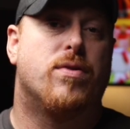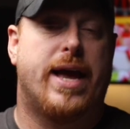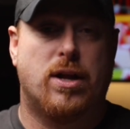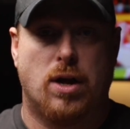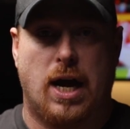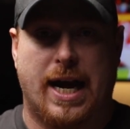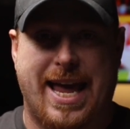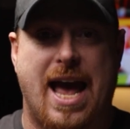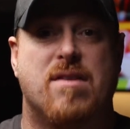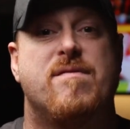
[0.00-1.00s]
they,
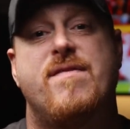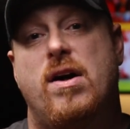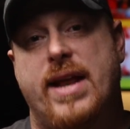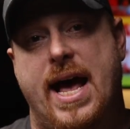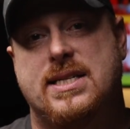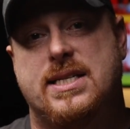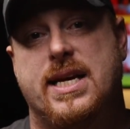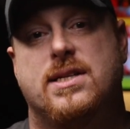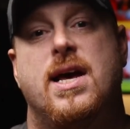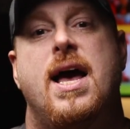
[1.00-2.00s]
again, felt
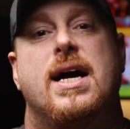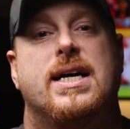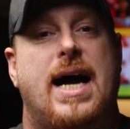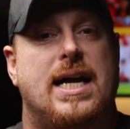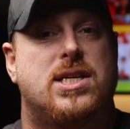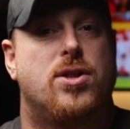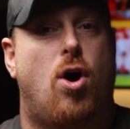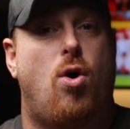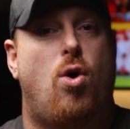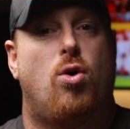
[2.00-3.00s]
hesitant, got to the
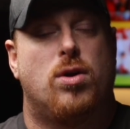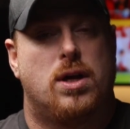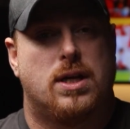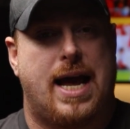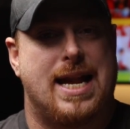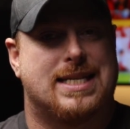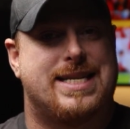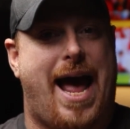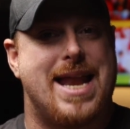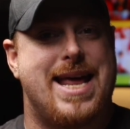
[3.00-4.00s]
hole, kind of
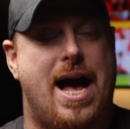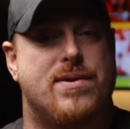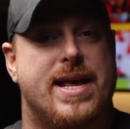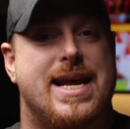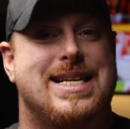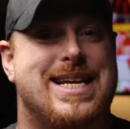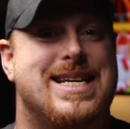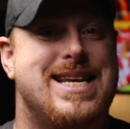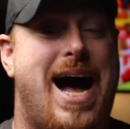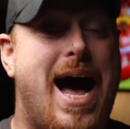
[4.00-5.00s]
sat down in it,
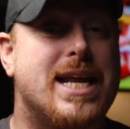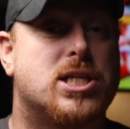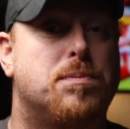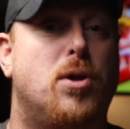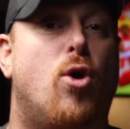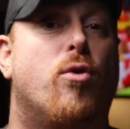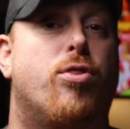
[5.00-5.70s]
did not explode